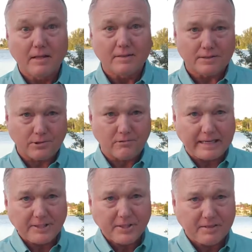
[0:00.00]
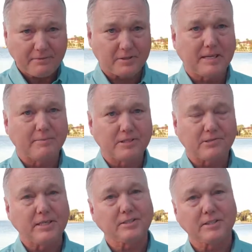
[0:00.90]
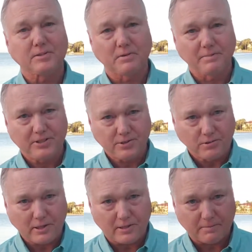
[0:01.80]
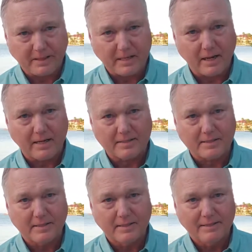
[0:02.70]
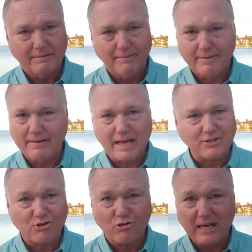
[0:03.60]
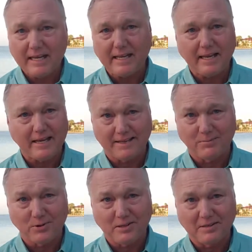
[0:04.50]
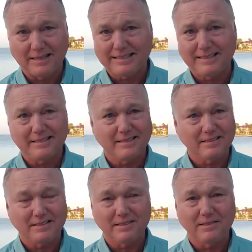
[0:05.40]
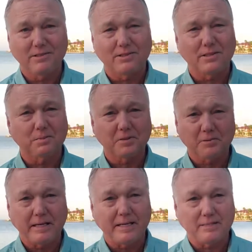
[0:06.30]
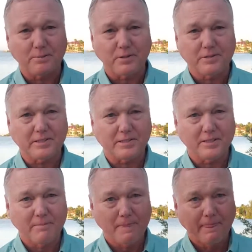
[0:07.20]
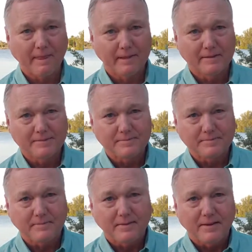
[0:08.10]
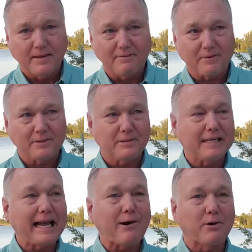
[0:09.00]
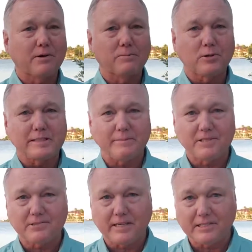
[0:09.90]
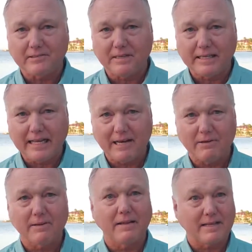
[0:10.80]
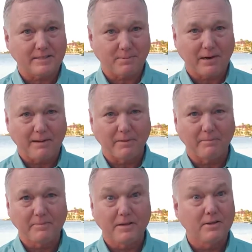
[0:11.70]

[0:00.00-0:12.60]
The duration of your demonstrations will be shorter because you're not training anymore. You're not teaching to use, you're persuading to purchase. If you're doing an hour or more demonstration right now, that's a problem.